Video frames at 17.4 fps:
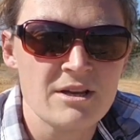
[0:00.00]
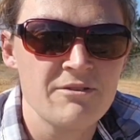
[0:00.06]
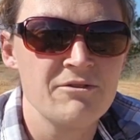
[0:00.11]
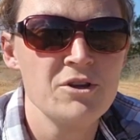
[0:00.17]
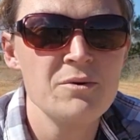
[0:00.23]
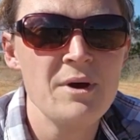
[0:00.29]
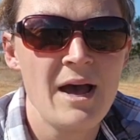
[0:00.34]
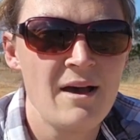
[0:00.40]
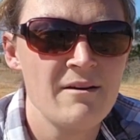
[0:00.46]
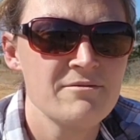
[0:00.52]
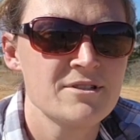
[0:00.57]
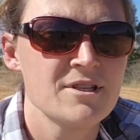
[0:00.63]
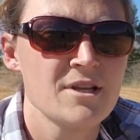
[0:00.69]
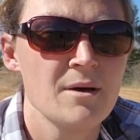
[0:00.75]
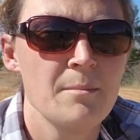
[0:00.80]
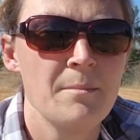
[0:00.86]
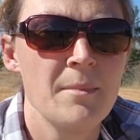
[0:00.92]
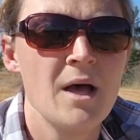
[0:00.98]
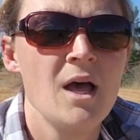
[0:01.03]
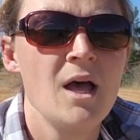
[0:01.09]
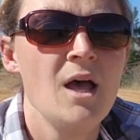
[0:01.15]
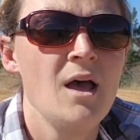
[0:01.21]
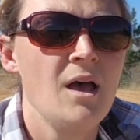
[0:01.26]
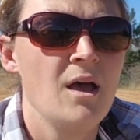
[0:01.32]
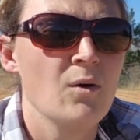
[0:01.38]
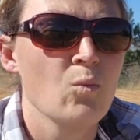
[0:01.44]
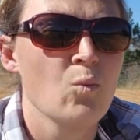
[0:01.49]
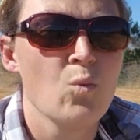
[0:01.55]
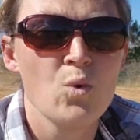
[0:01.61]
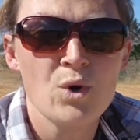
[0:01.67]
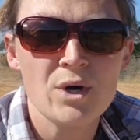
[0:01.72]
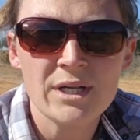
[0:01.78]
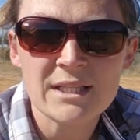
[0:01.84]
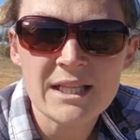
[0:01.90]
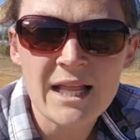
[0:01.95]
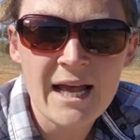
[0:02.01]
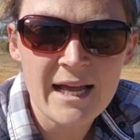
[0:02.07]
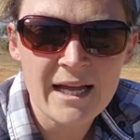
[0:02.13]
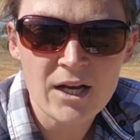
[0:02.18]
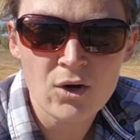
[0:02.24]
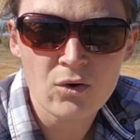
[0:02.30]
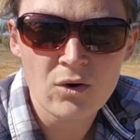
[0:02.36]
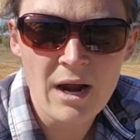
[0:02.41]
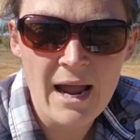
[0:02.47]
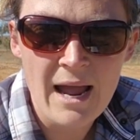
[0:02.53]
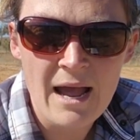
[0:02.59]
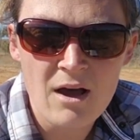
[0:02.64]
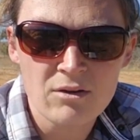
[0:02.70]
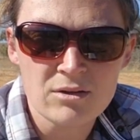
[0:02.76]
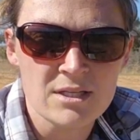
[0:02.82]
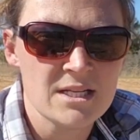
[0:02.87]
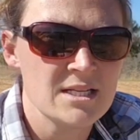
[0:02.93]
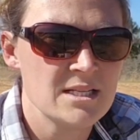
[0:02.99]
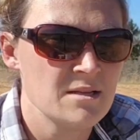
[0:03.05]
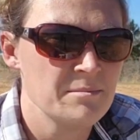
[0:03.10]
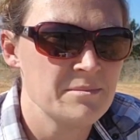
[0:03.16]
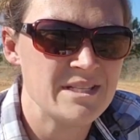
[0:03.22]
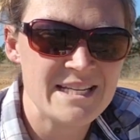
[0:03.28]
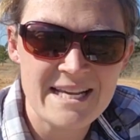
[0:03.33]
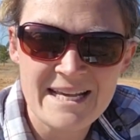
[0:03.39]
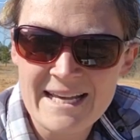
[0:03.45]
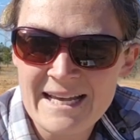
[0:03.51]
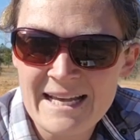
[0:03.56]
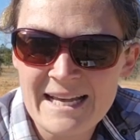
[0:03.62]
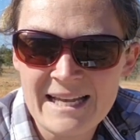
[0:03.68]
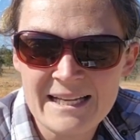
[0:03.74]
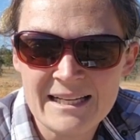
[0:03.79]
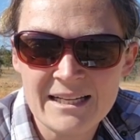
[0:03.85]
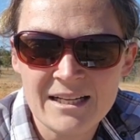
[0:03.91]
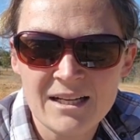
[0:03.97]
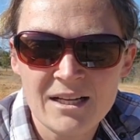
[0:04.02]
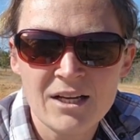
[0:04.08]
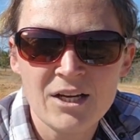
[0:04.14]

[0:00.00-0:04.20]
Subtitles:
If you have some wood laying around, some tin,